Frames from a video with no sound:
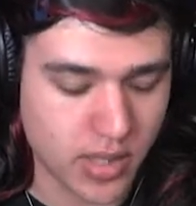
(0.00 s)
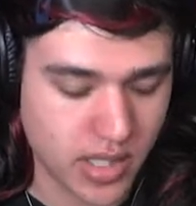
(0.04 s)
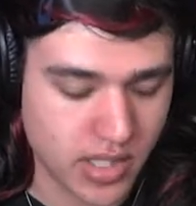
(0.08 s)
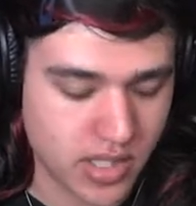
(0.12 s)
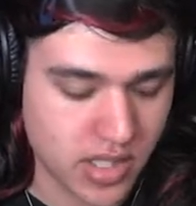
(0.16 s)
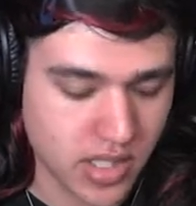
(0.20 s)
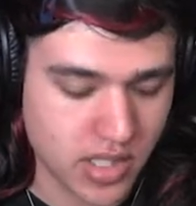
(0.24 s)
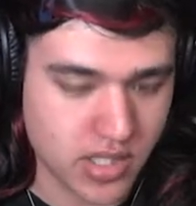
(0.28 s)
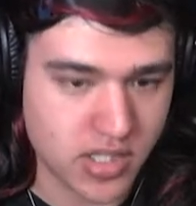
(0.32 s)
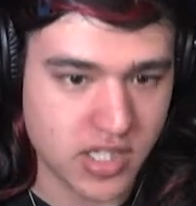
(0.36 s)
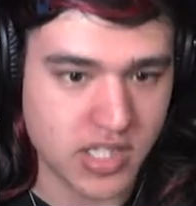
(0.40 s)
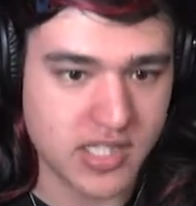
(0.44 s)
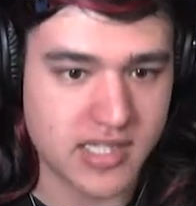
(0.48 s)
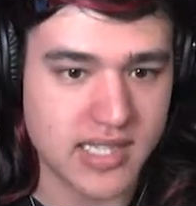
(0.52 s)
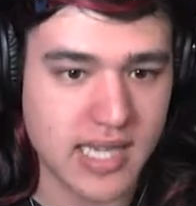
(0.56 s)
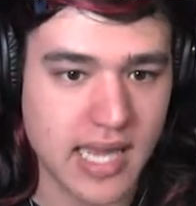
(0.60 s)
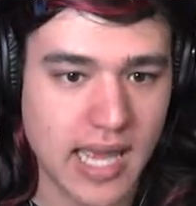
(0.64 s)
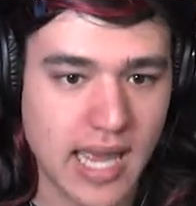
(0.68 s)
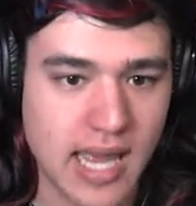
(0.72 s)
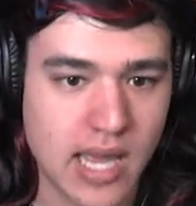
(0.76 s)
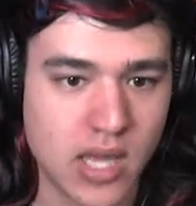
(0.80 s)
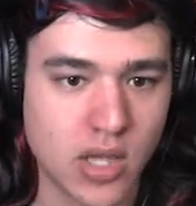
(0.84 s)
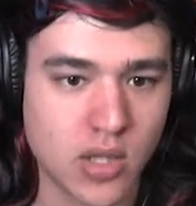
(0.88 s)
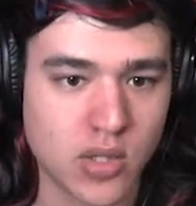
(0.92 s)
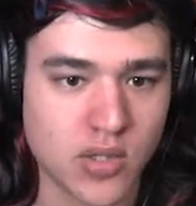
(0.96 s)
I changed it to
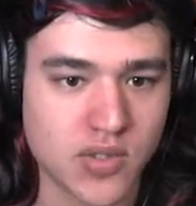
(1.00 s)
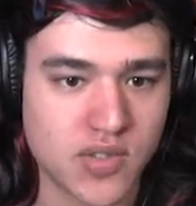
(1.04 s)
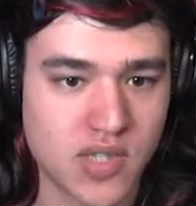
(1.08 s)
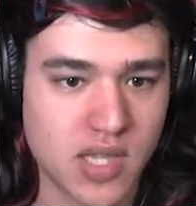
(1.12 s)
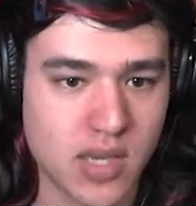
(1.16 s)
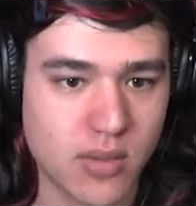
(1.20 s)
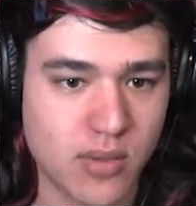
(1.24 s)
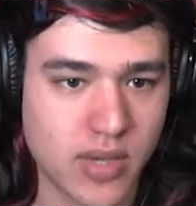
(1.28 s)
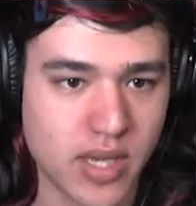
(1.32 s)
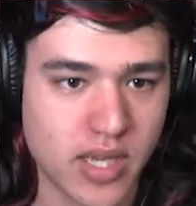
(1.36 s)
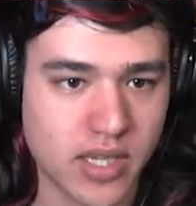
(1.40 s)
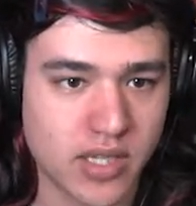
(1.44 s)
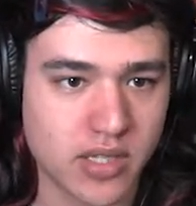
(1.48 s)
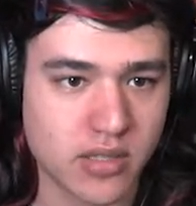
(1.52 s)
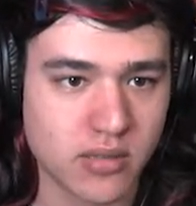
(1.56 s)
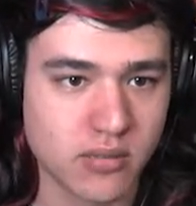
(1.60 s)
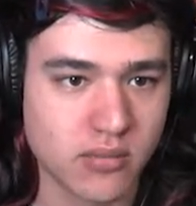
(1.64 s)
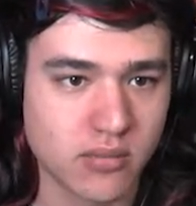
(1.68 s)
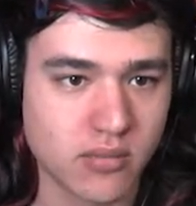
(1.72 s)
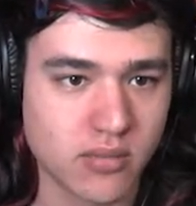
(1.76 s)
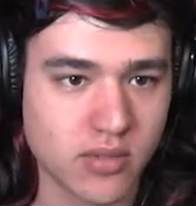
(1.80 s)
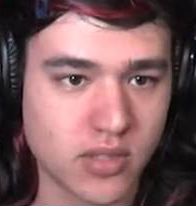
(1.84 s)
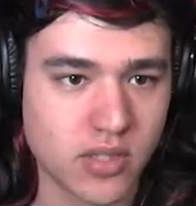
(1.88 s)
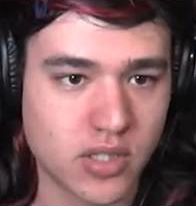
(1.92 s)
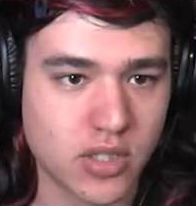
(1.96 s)
L so that way I
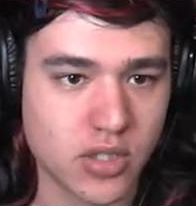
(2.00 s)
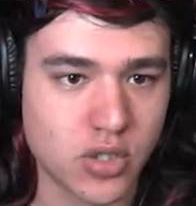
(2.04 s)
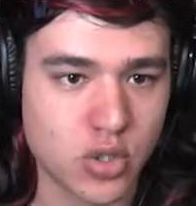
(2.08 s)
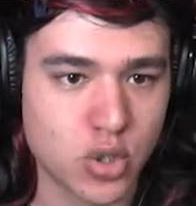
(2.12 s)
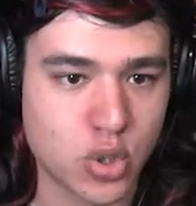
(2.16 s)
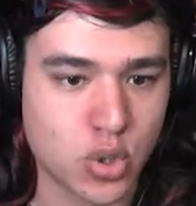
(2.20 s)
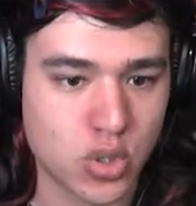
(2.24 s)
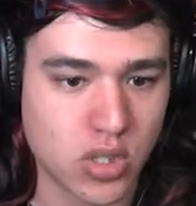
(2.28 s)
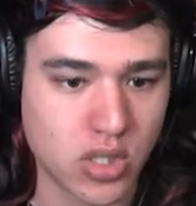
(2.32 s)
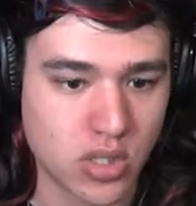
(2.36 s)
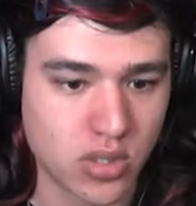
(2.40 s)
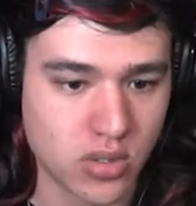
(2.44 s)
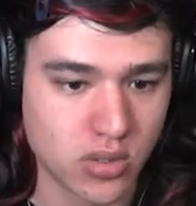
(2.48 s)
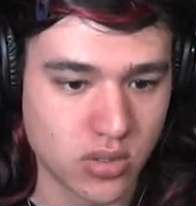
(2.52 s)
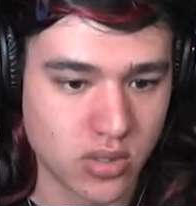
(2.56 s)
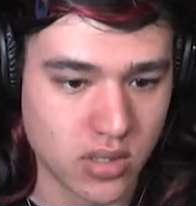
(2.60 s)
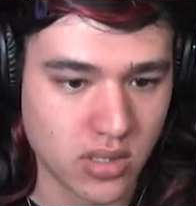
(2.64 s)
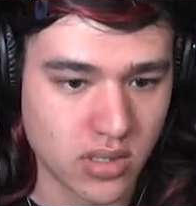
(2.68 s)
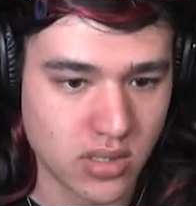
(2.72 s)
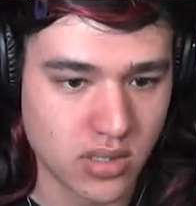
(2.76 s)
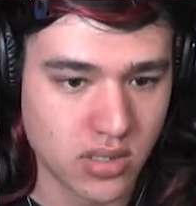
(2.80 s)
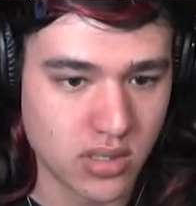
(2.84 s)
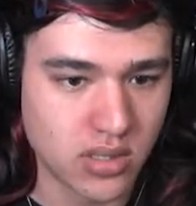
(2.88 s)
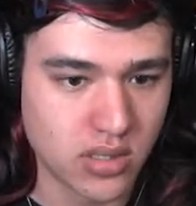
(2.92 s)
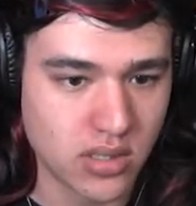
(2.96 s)
can control
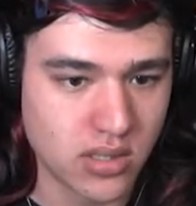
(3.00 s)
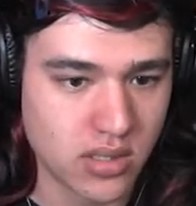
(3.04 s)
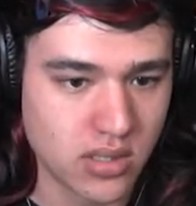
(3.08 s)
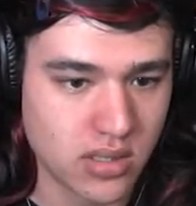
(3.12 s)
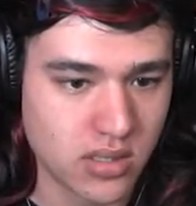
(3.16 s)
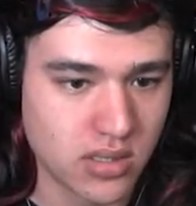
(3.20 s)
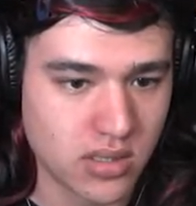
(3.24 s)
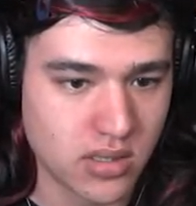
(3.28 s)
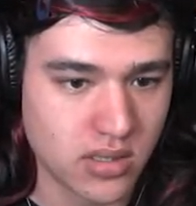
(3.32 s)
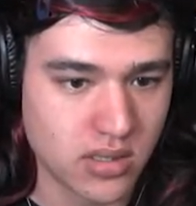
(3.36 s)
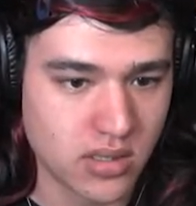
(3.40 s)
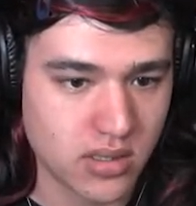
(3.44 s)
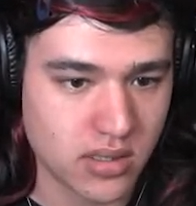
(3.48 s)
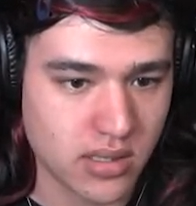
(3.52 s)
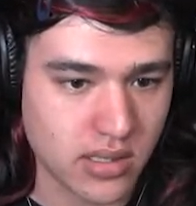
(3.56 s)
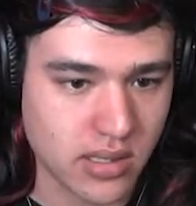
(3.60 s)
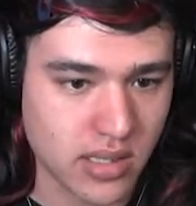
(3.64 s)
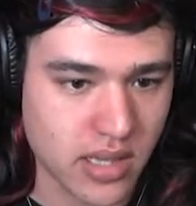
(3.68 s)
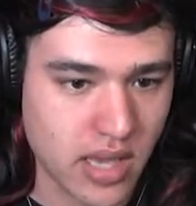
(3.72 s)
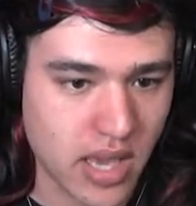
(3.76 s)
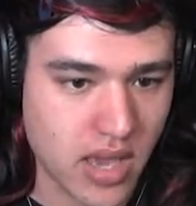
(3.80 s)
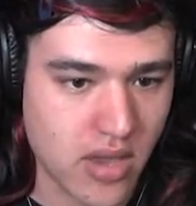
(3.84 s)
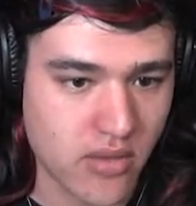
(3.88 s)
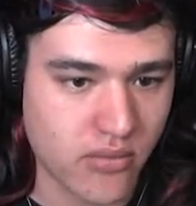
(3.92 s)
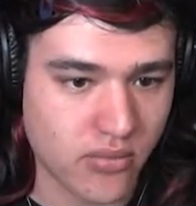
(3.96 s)

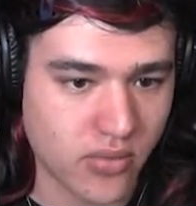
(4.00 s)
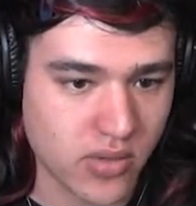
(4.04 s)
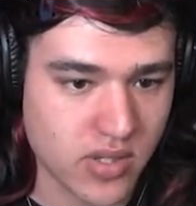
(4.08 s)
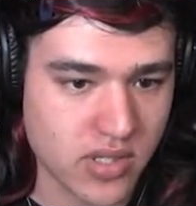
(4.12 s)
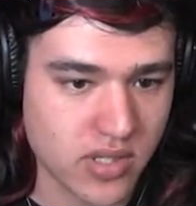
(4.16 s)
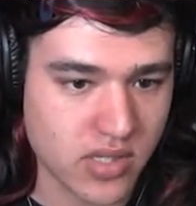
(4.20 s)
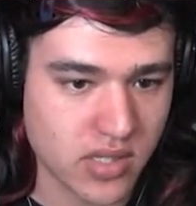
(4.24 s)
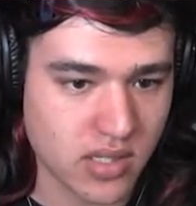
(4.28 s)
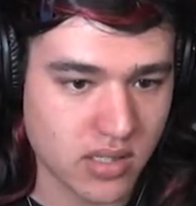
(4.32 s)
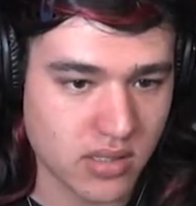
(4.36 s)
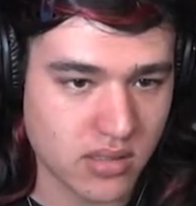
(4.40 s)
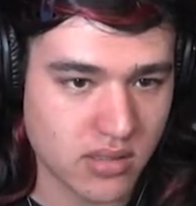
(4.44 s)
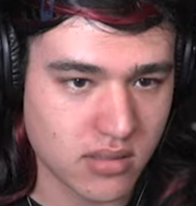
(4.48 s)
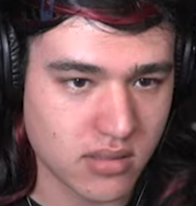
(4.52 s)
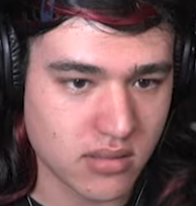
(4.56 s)
everything.